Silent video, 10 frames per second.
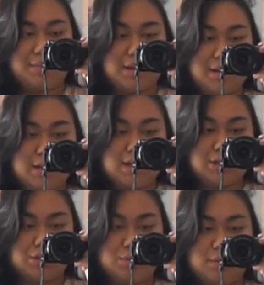I'm gonna
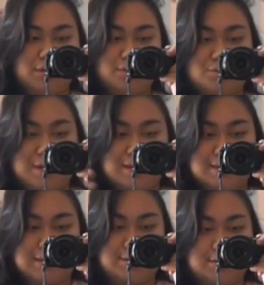do a little
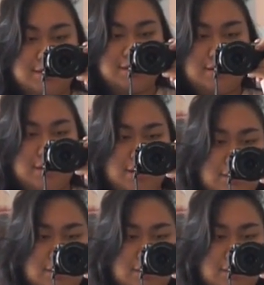transition,